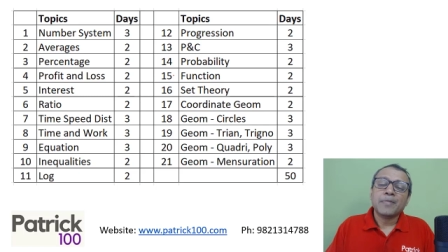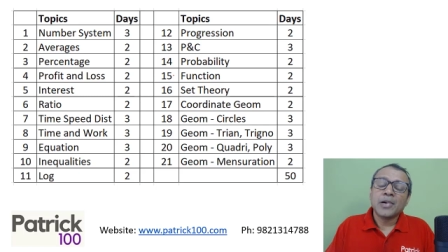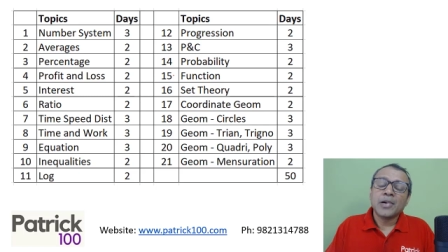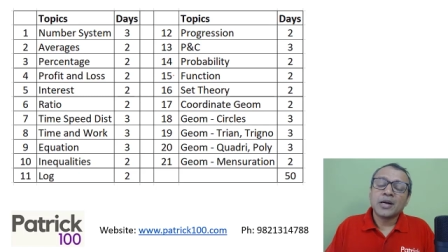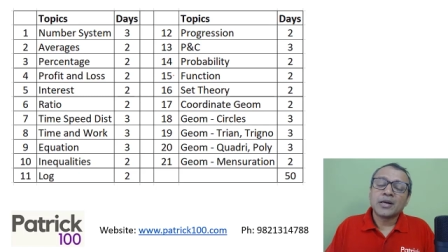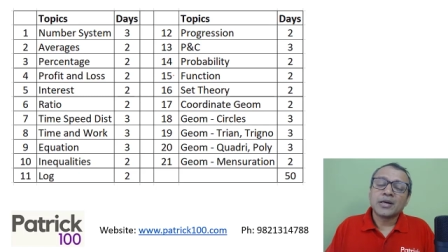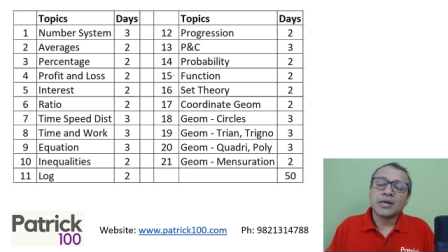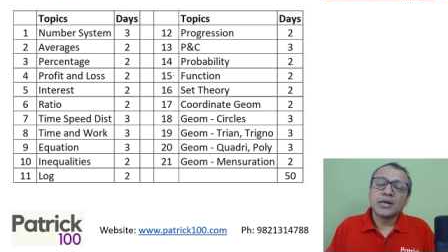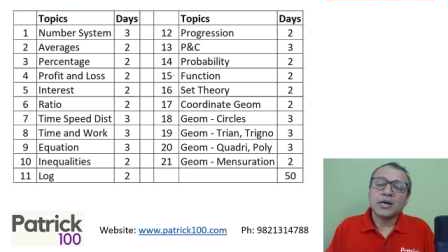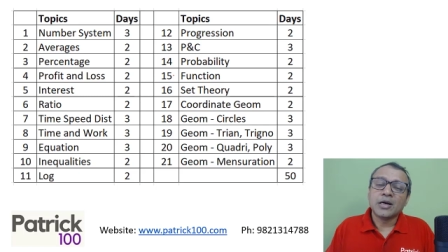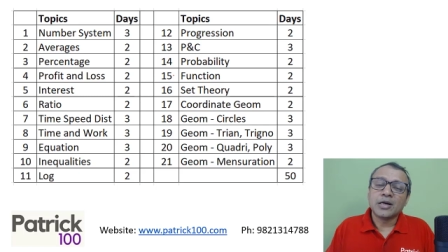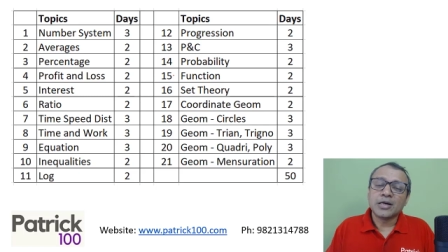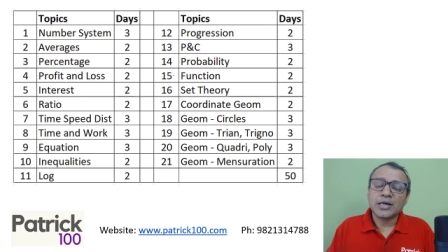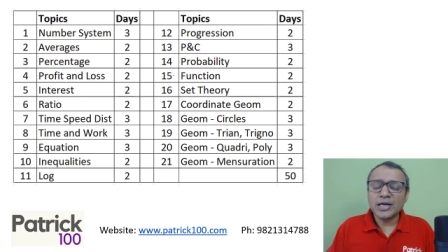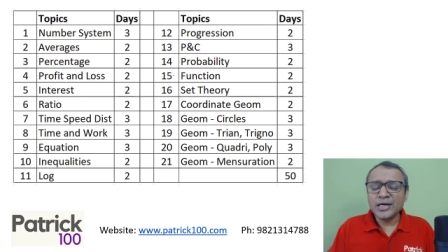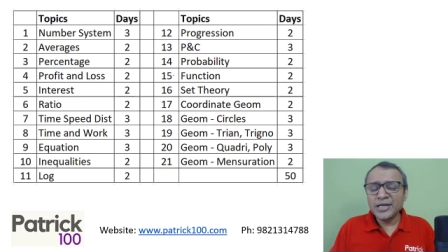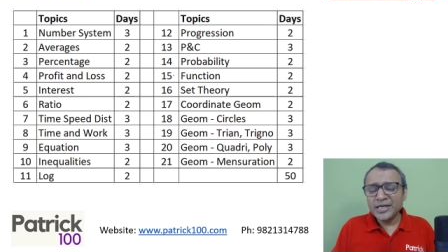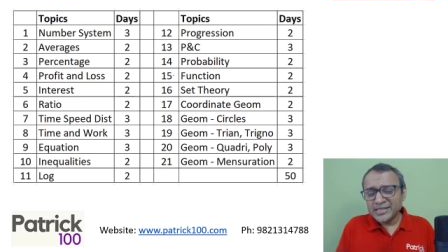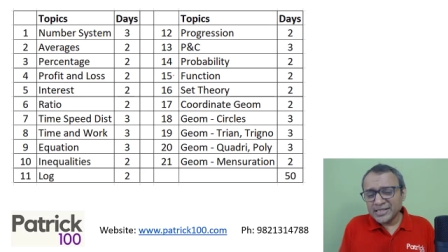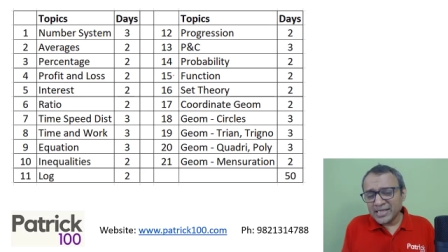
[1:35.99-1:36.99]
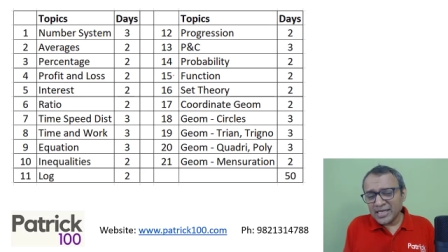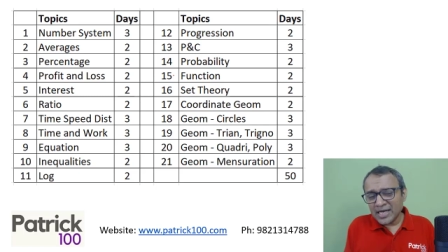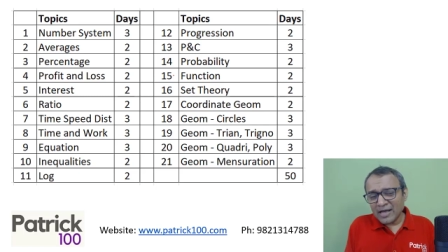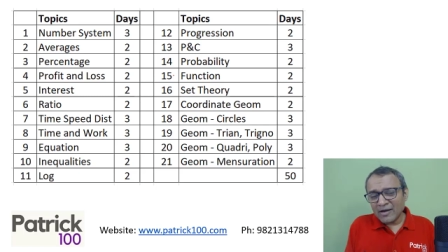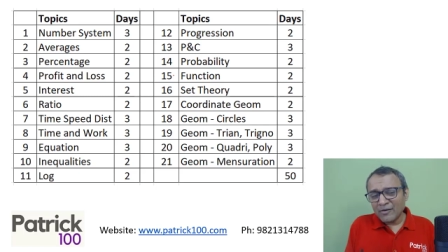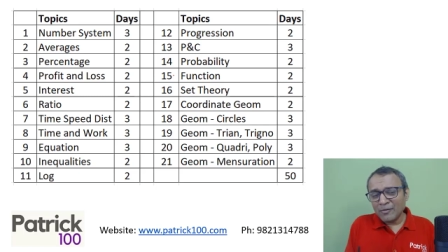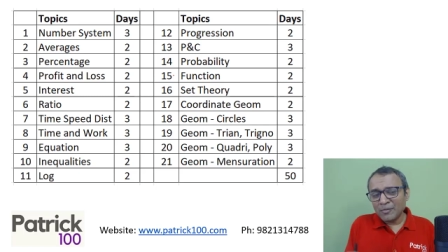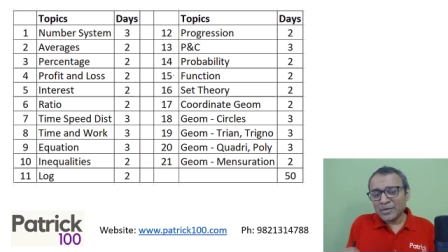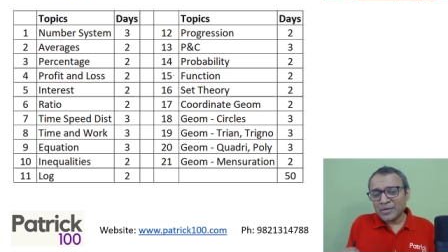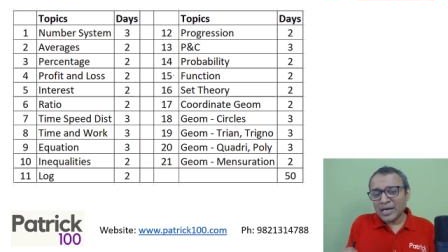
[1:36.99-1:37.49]
But uh, the reason
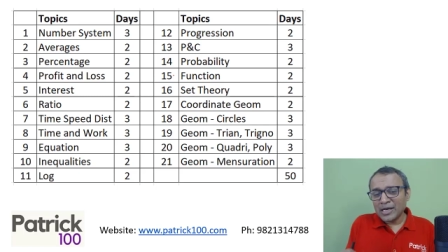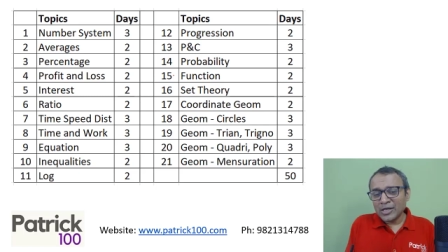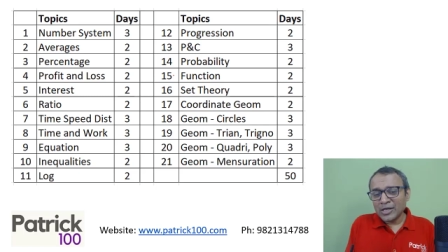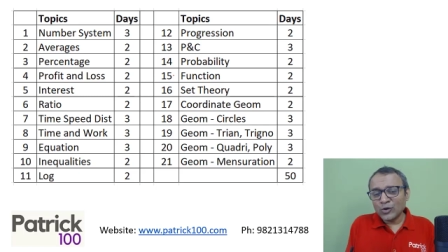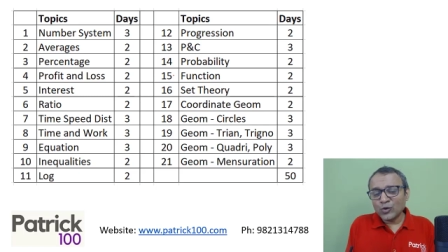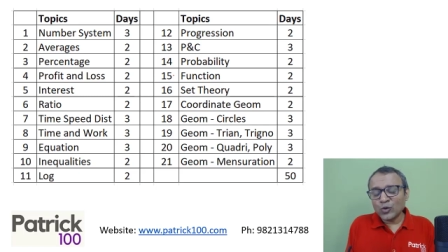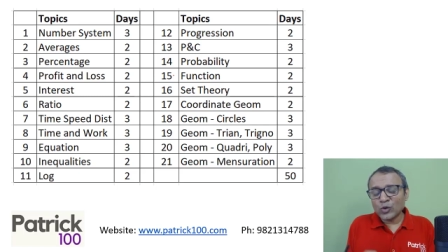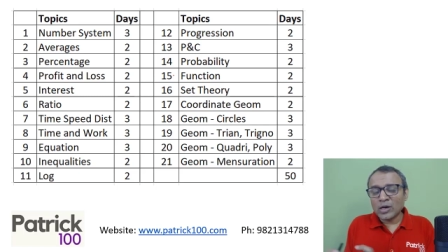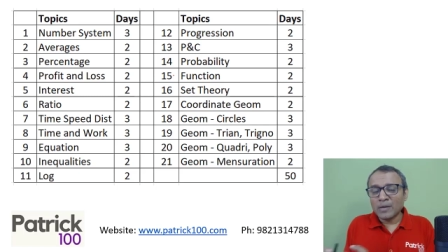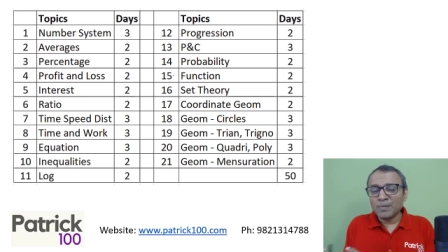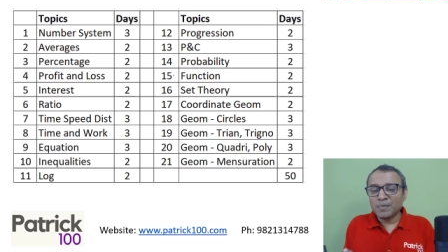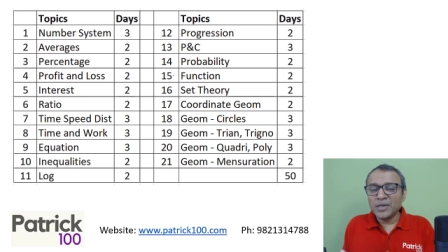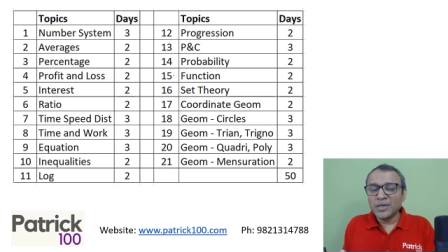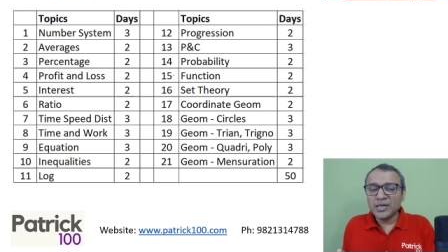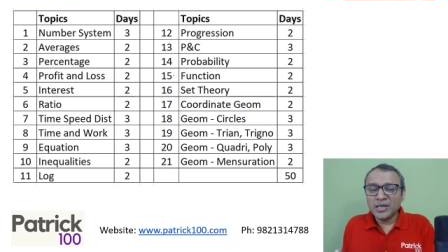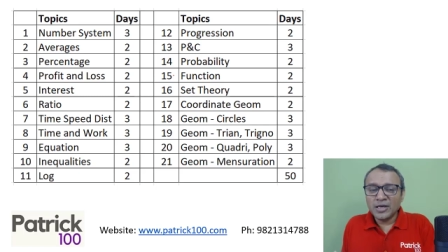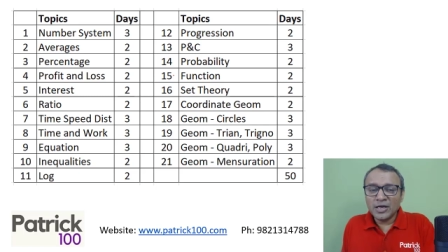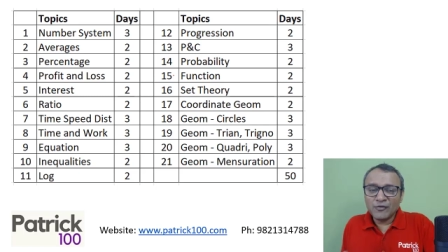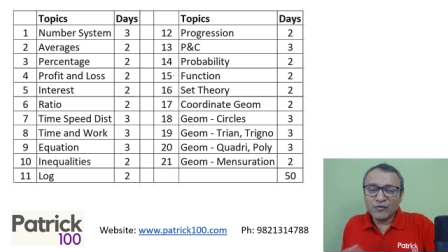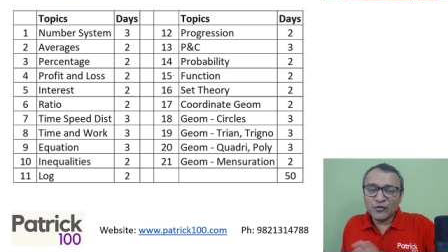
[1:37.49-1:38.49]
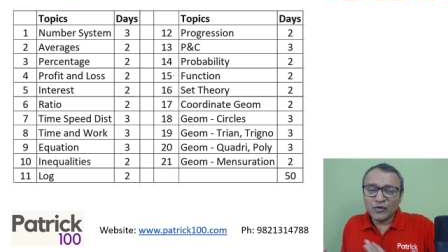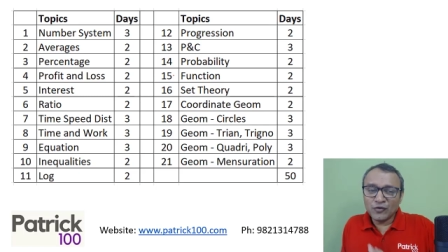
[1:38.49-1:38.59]
I'm telling you to complete in